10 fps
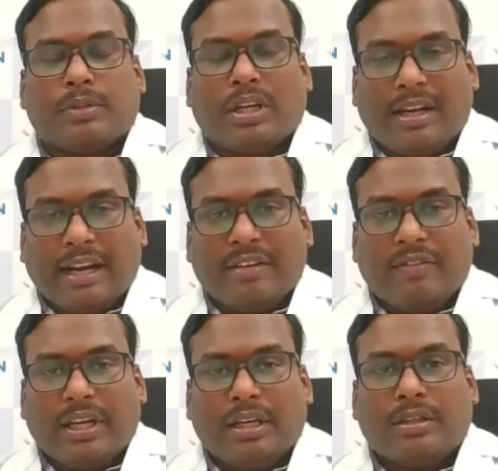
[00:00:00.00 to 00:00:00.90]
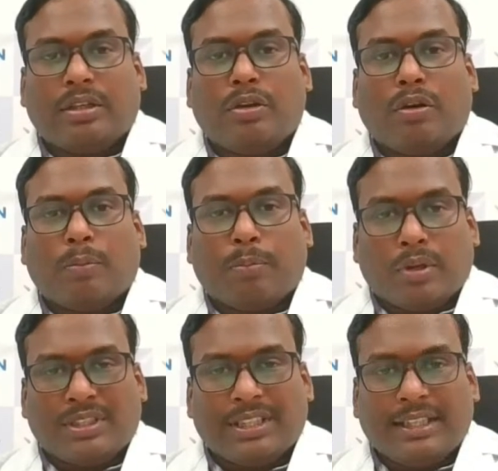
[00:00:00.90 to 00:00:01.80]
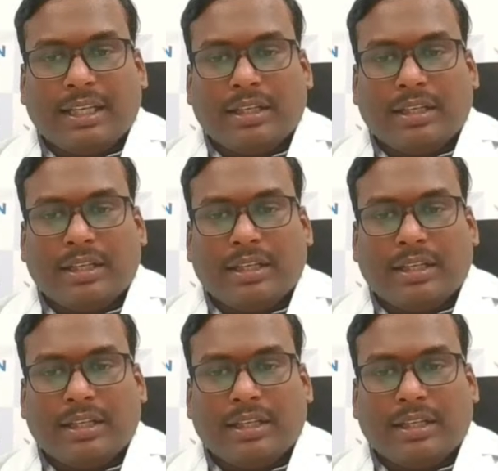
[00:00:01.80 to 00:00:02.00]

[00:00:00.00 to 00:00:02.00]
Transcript: driving, your processing,